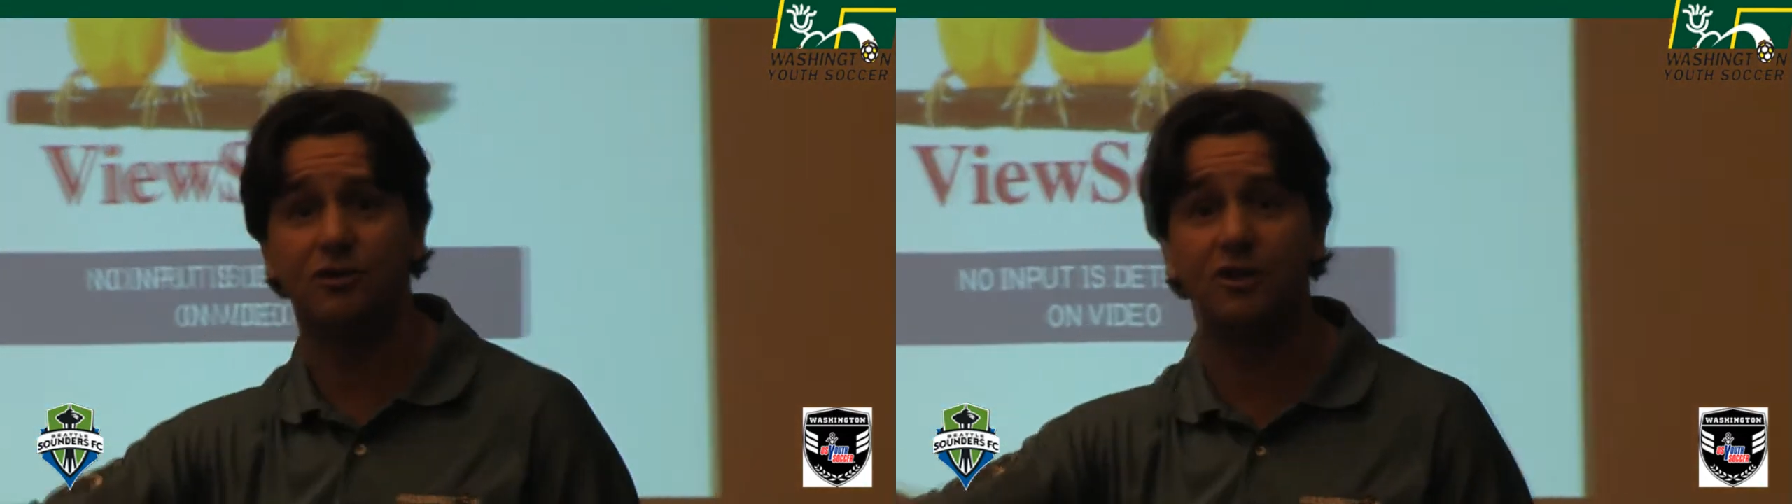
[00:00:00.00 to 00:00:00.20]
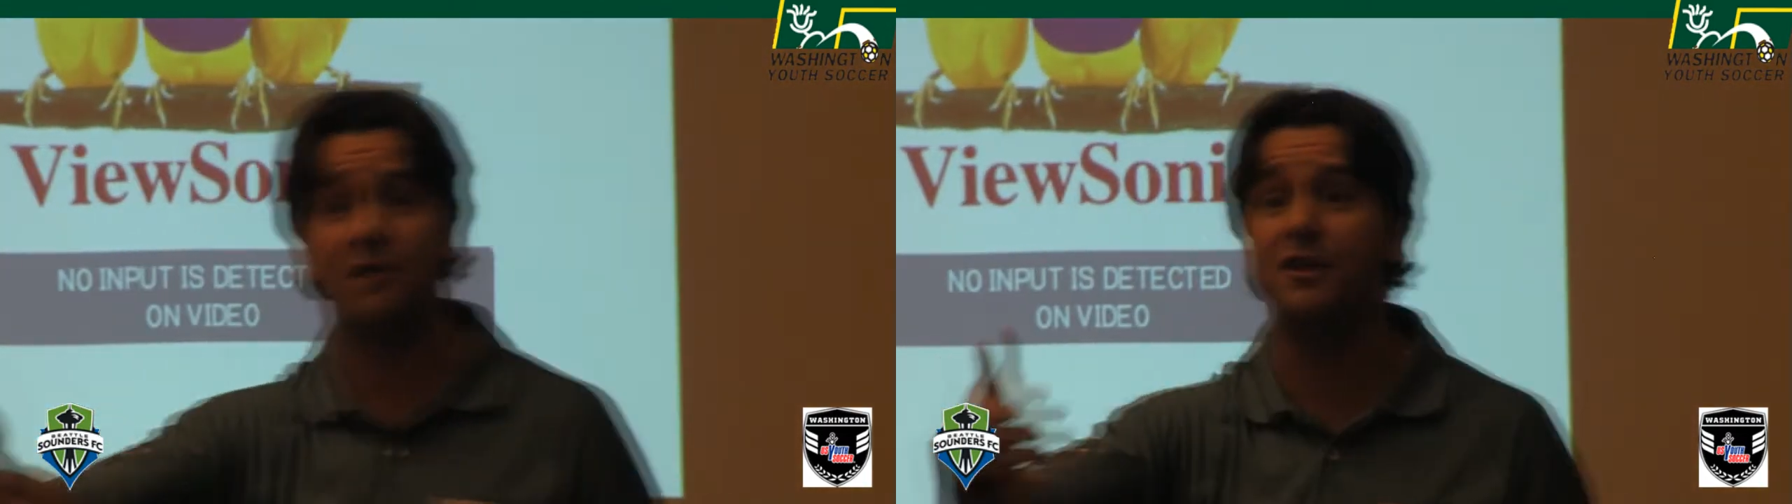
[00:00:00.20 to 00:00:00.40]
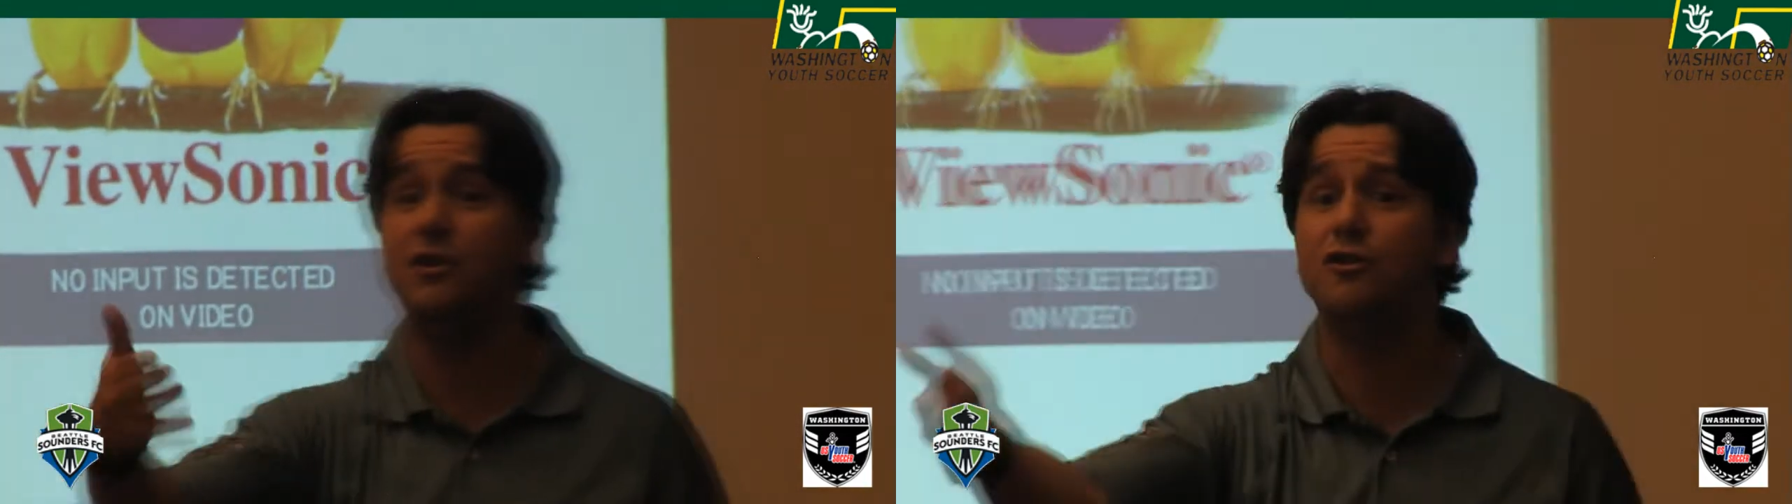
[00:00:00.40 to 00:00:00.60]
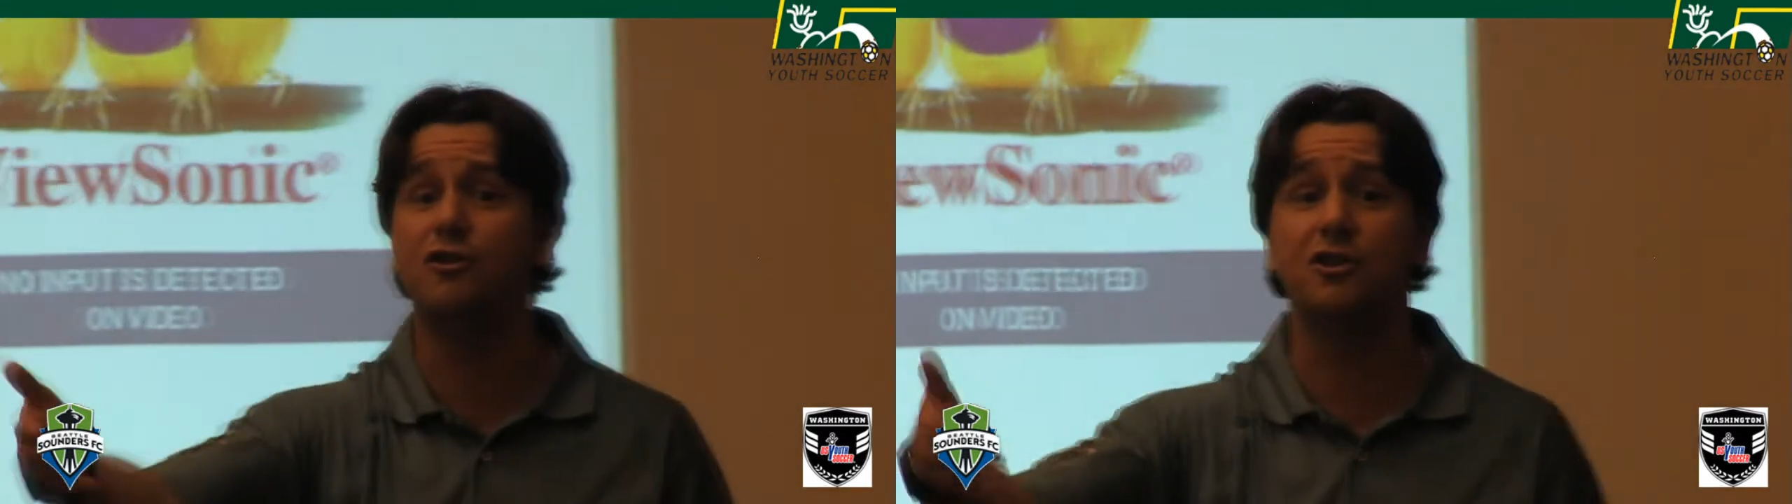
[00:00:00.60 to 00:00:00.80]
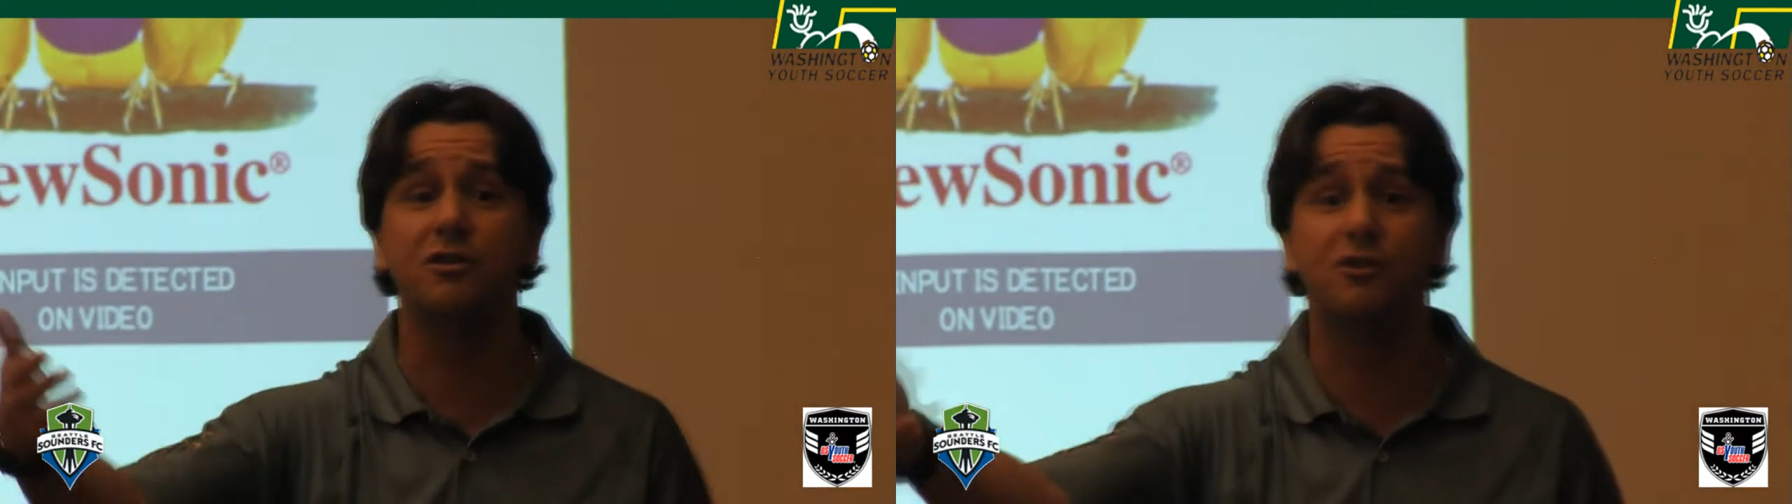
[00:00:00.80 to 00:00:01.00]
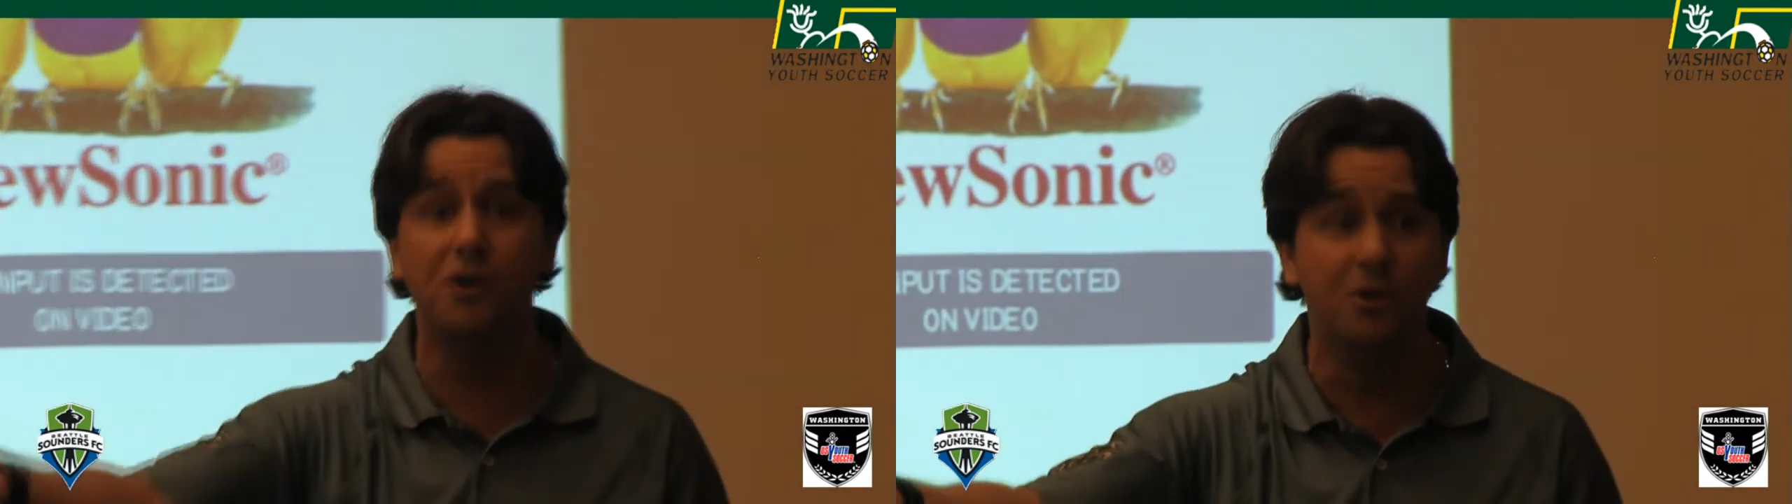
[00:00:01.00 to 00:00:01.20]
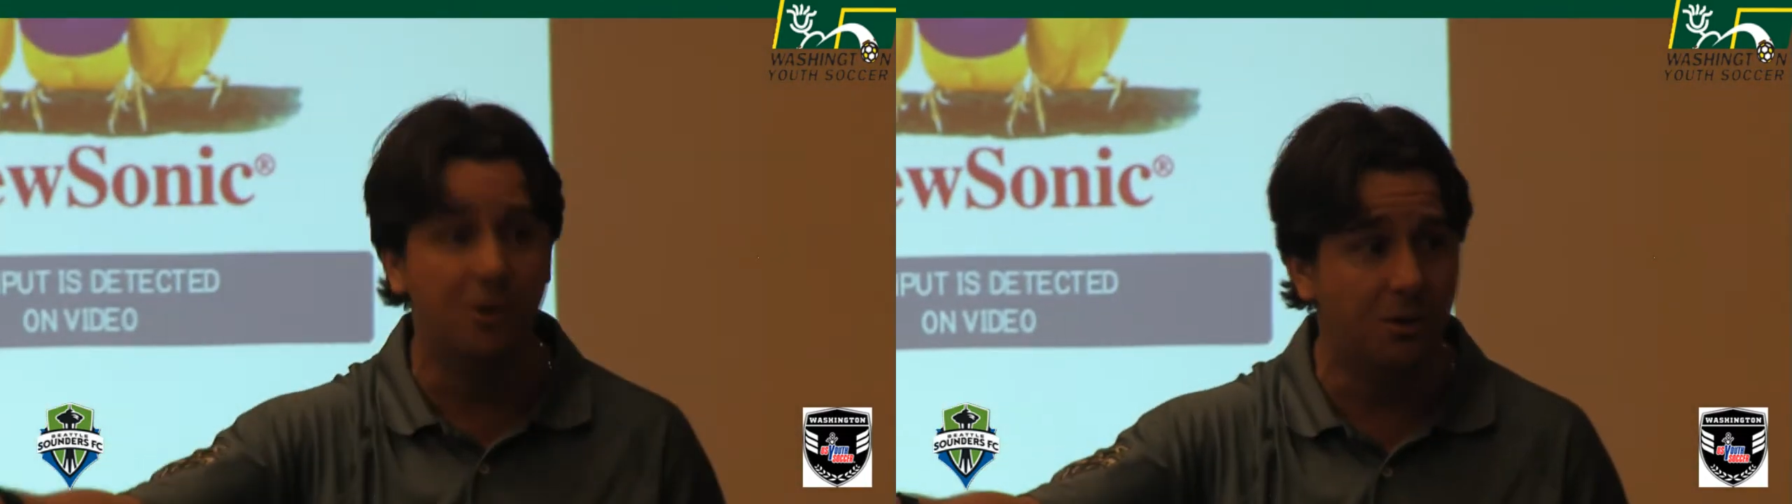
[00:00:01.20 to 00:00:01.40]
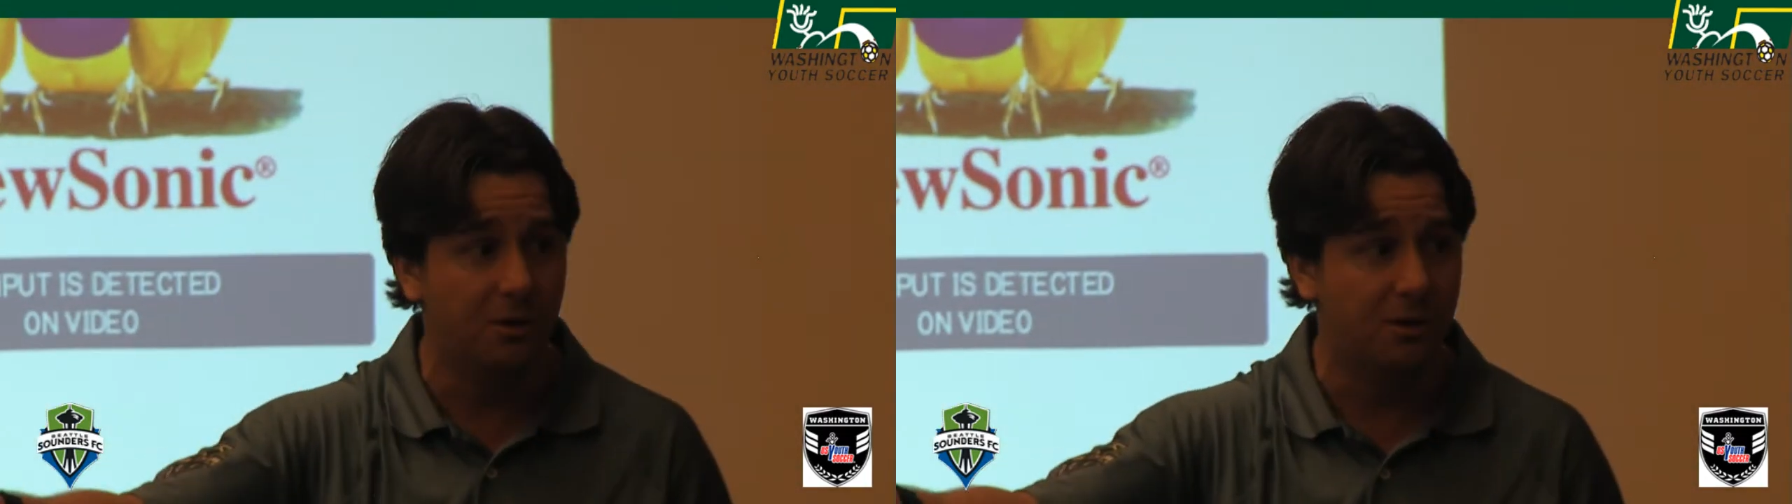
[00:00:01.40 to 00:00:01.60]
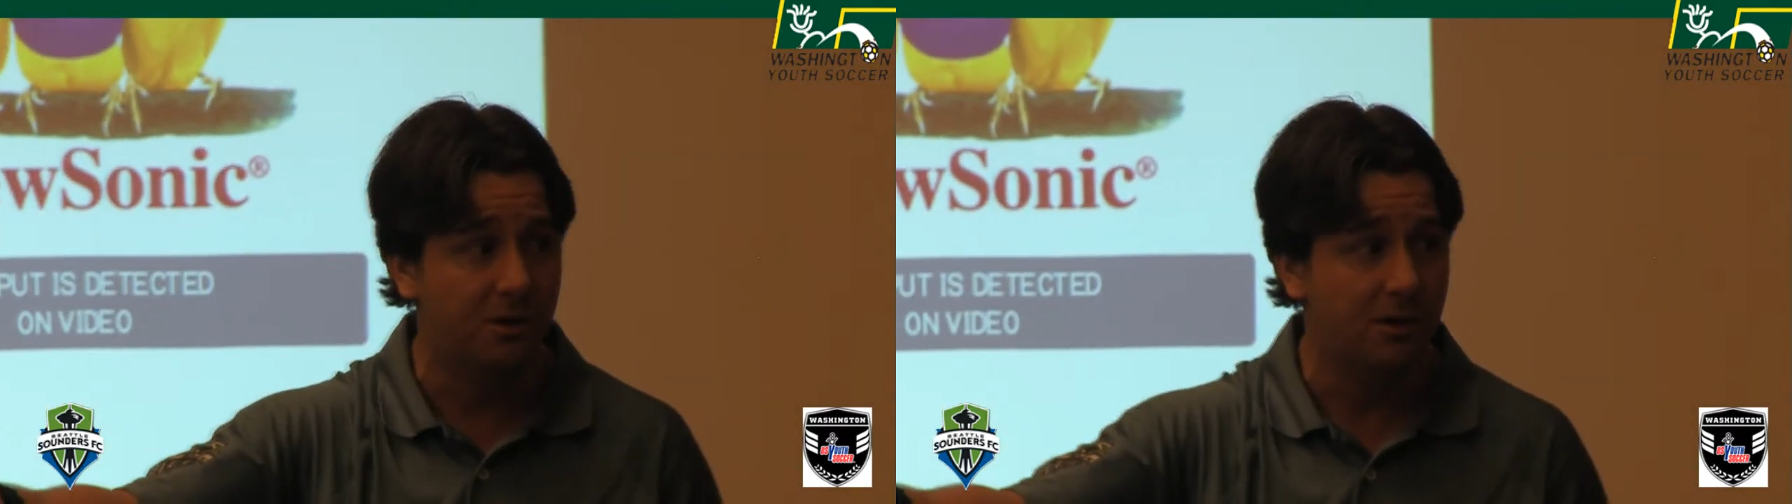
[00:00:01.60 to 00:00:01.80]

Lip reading: do stuff that you shouldn't do,